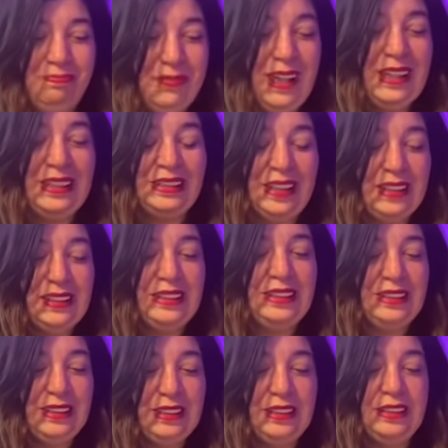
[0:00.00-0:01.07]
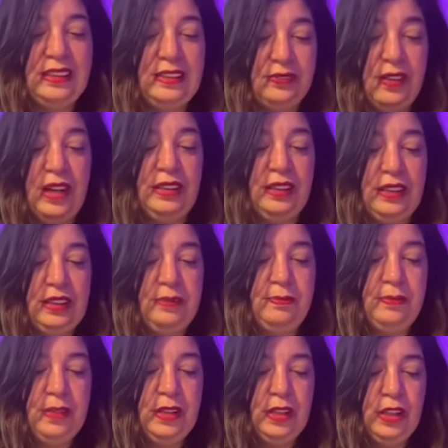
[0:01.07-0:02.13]
It's nice to see this, finally.
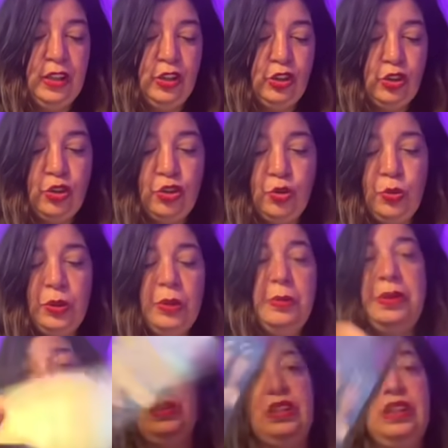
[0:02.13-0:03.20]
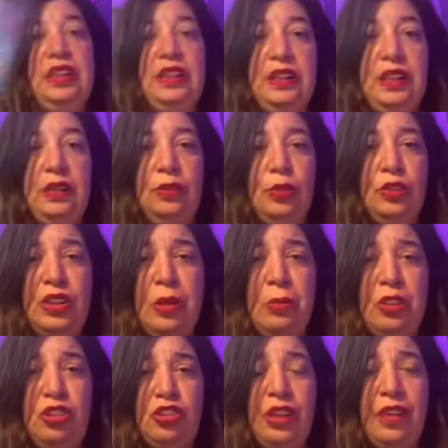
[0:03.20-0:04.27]
So you will be releasing. There's not
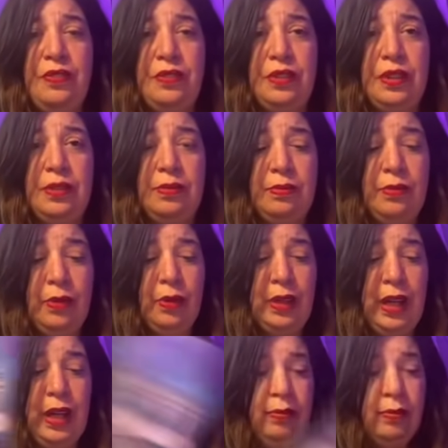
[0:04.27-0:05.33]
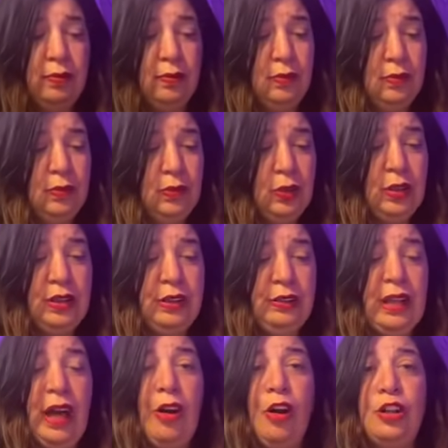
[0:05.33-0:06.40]
much left, okay, to clear
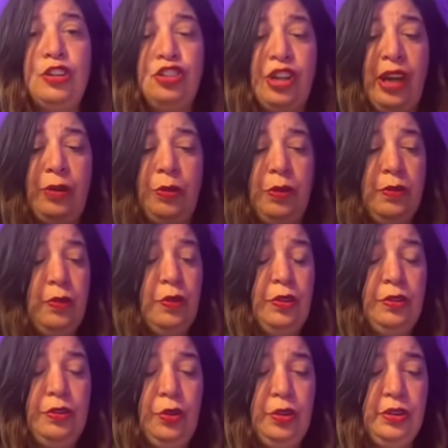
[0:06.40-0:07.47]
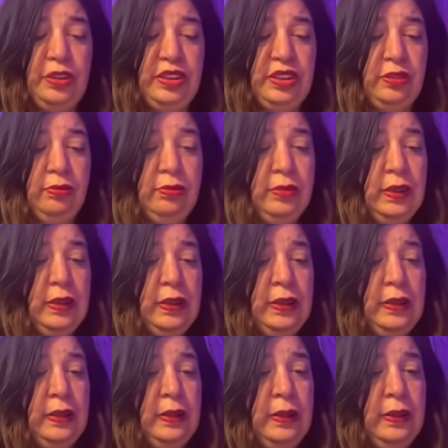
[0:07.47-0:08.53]
that heart chakra of yours.
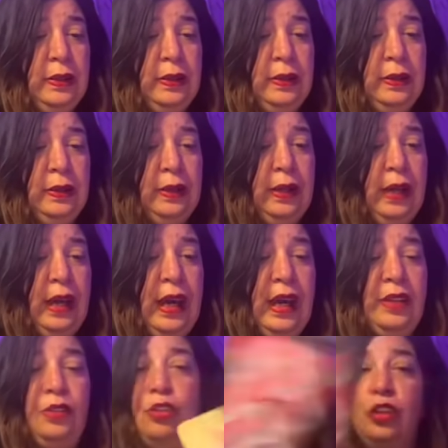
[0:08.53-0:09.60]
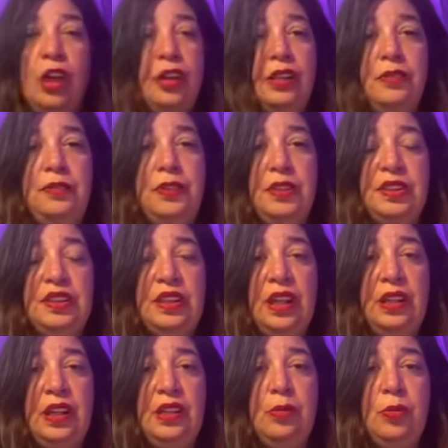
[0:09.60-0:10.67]
And you're not going to feel
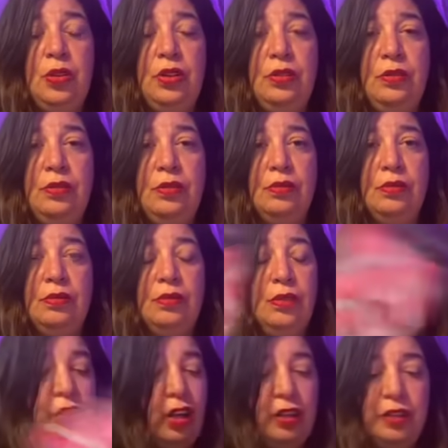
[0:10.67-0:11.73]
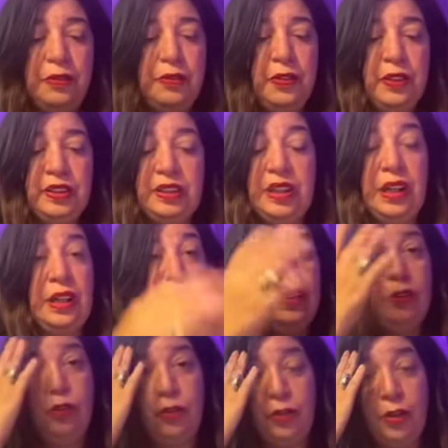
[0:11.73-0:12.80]
stuck anymore. You're not going to feel stuck
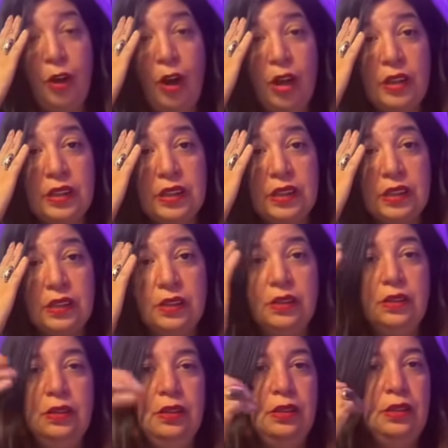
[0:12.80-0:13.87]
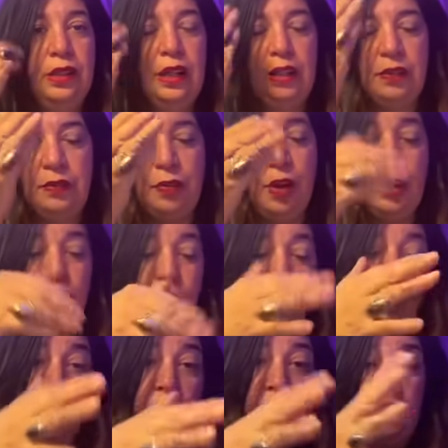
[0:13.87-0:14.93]
in your thoughts, negative thoughts,
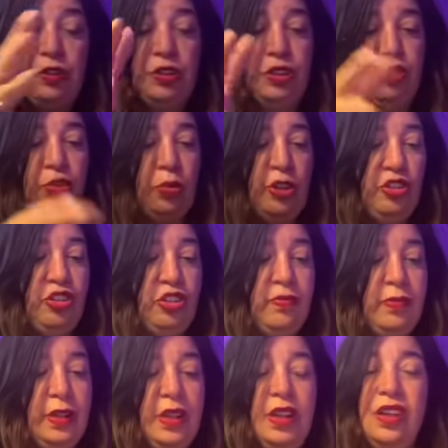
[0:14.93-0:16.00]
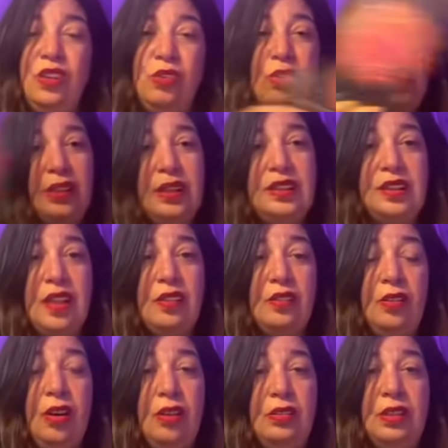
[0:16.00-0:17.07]
or whatever situation. You got the
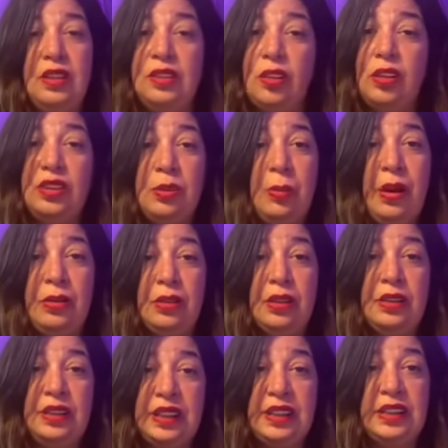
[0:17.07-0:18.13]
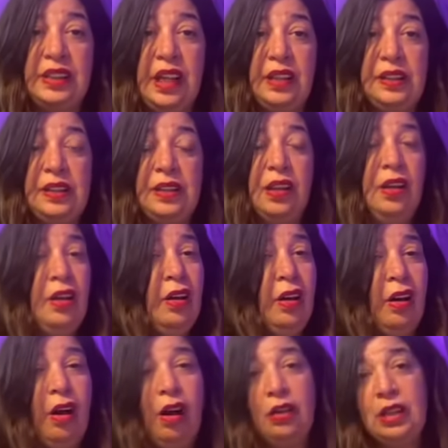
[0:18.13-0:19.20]
Sun card. This talks about success,
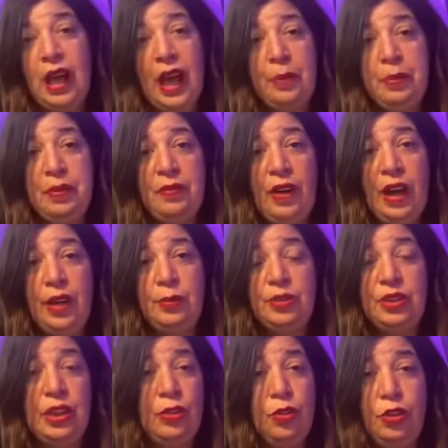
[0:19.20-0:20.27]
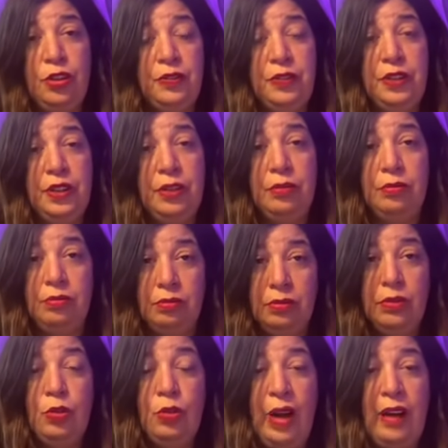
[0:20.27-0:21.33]
all the happy vibes that you could feel.
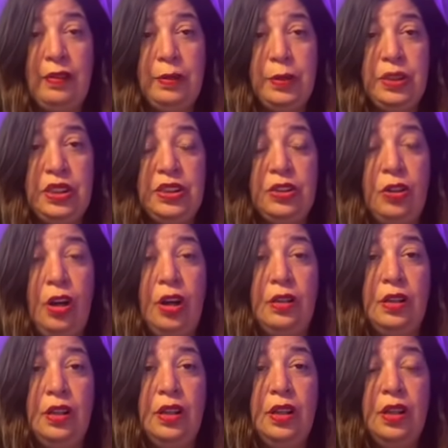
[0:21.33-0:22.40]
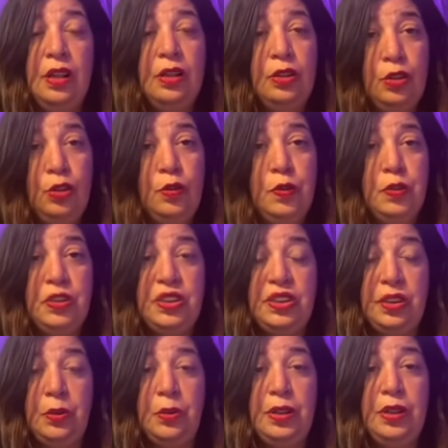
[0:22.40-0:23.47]
You have it with this card. The universe
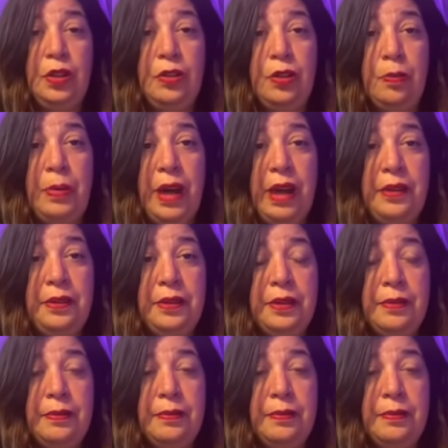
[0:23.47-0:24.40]
is agreeing on your path,